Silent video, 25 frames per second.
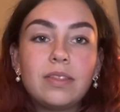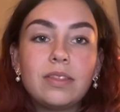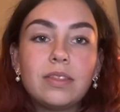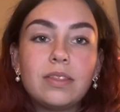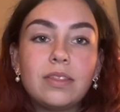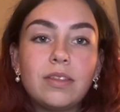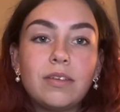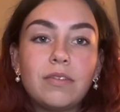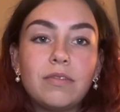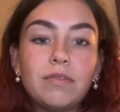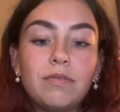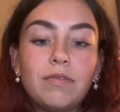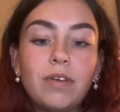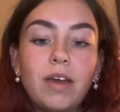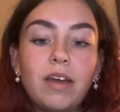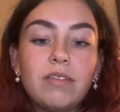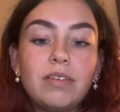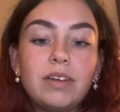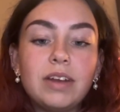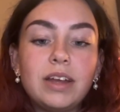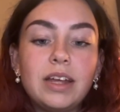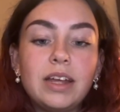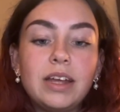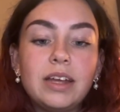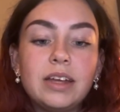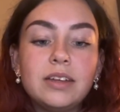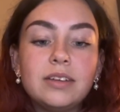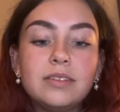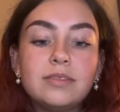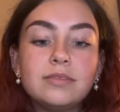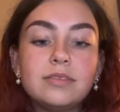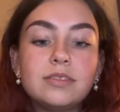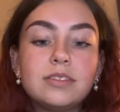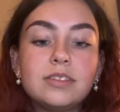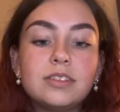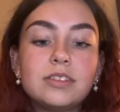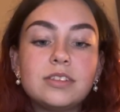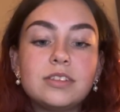the very
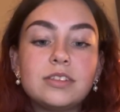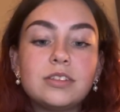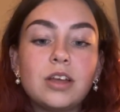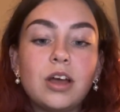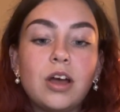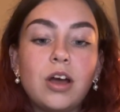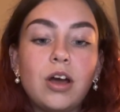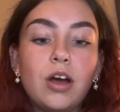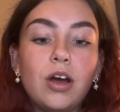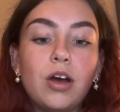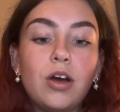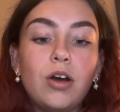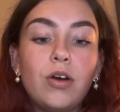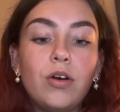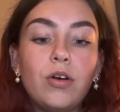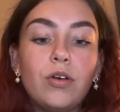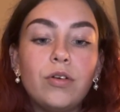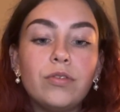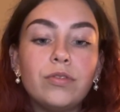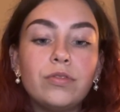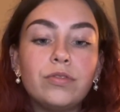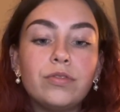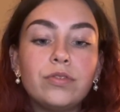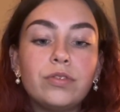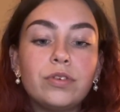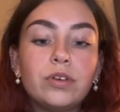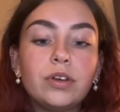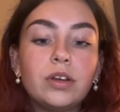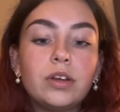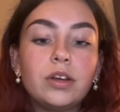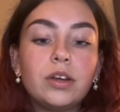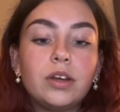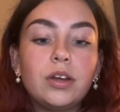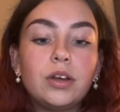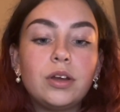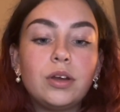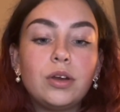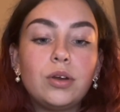start of
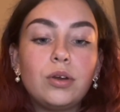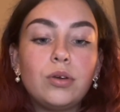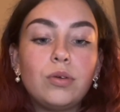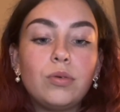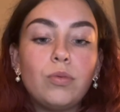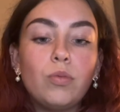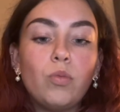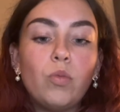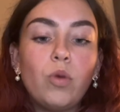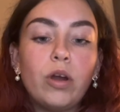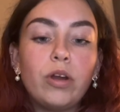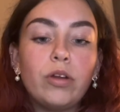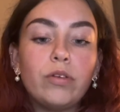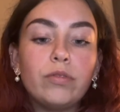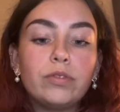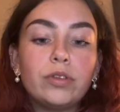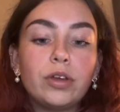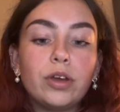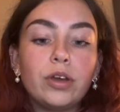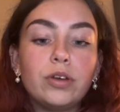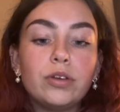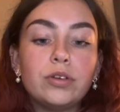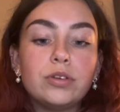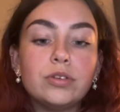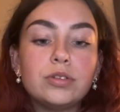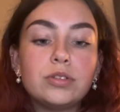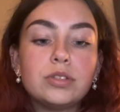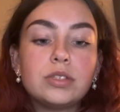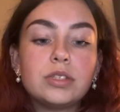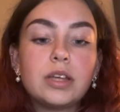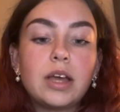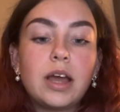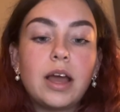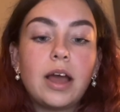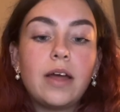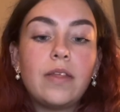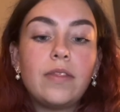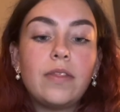one of those.
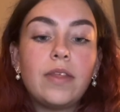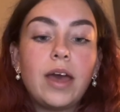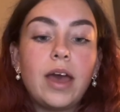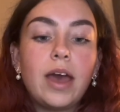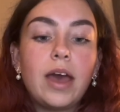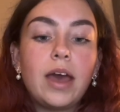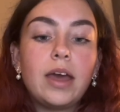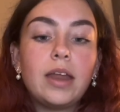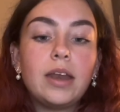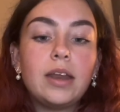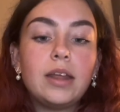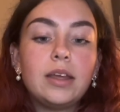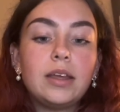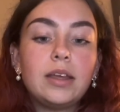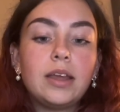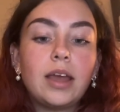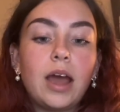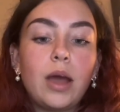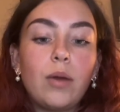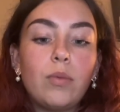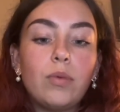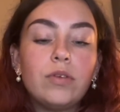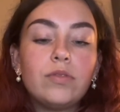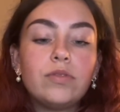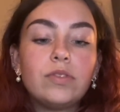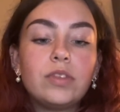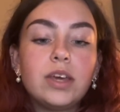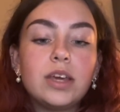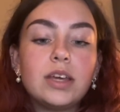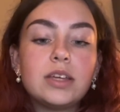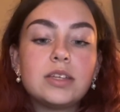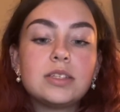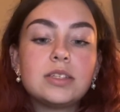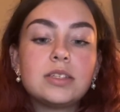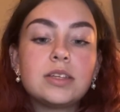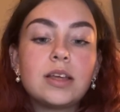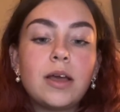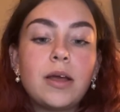And then yeah, with
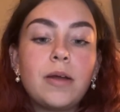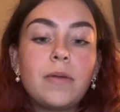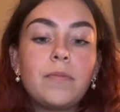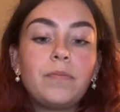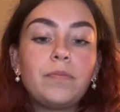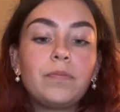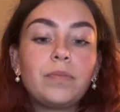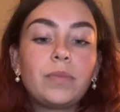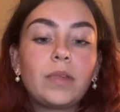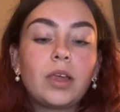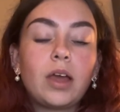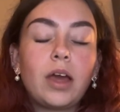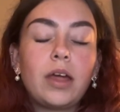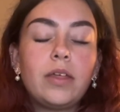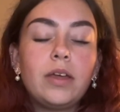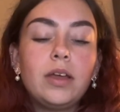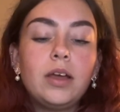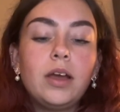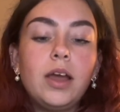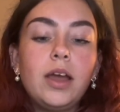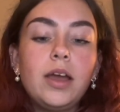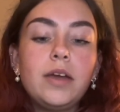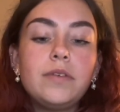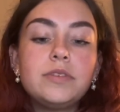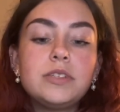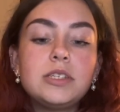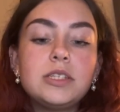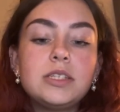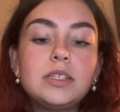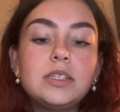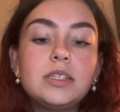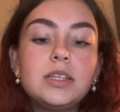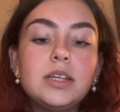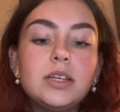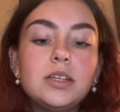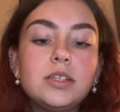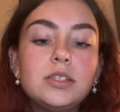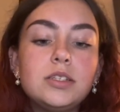this I think I have
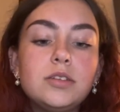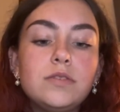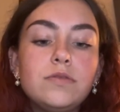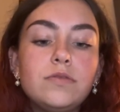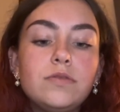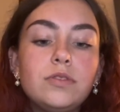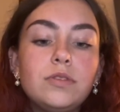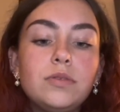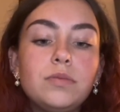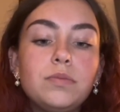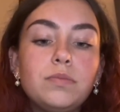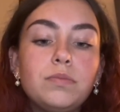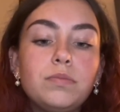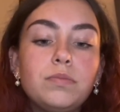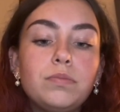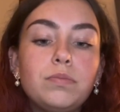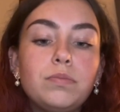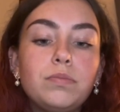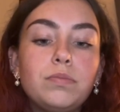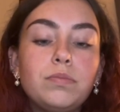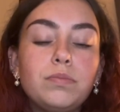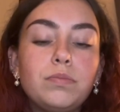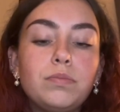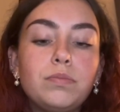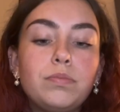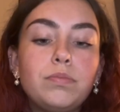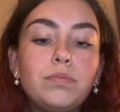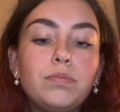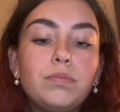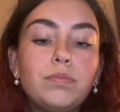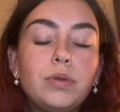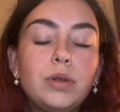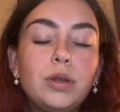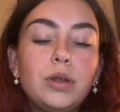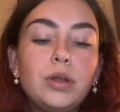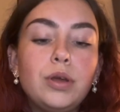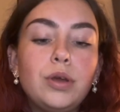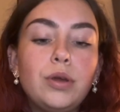6 of the
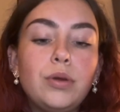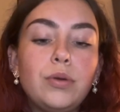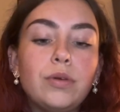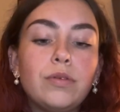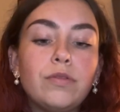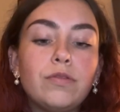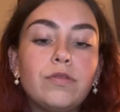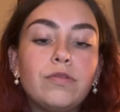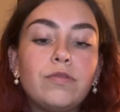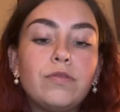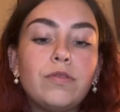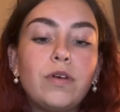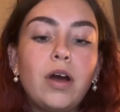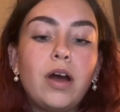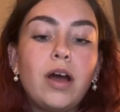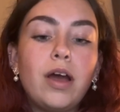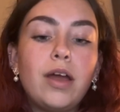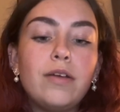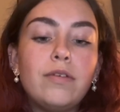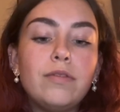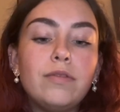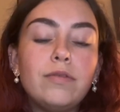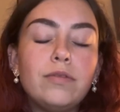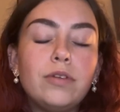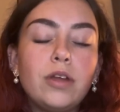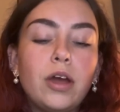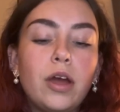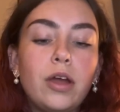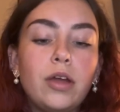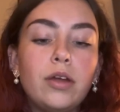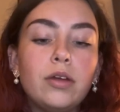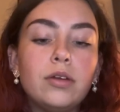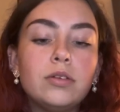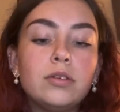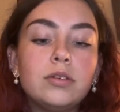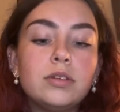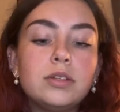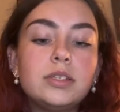blue and
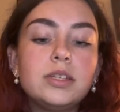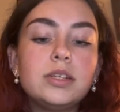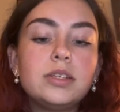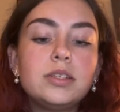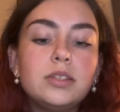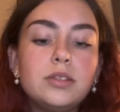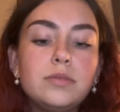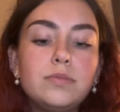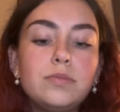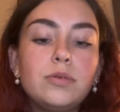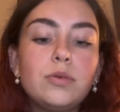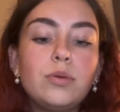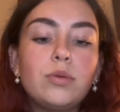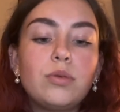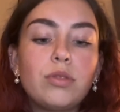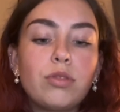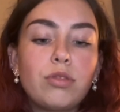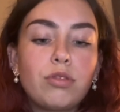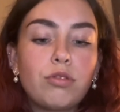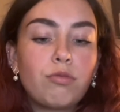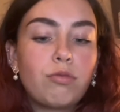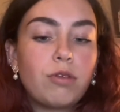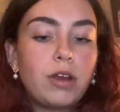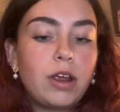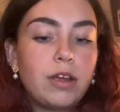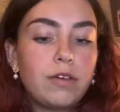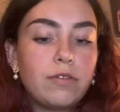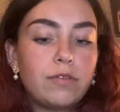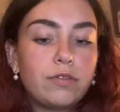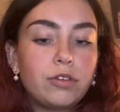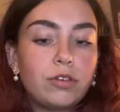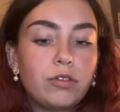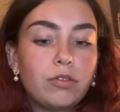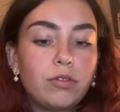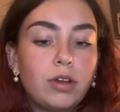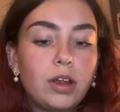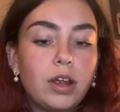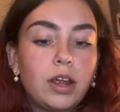6 of the blue and 3 of the
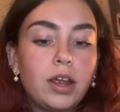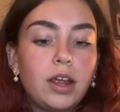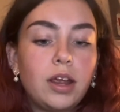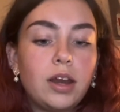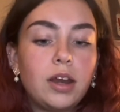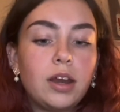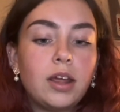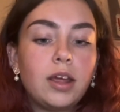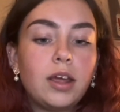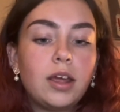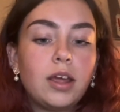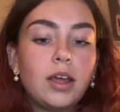green,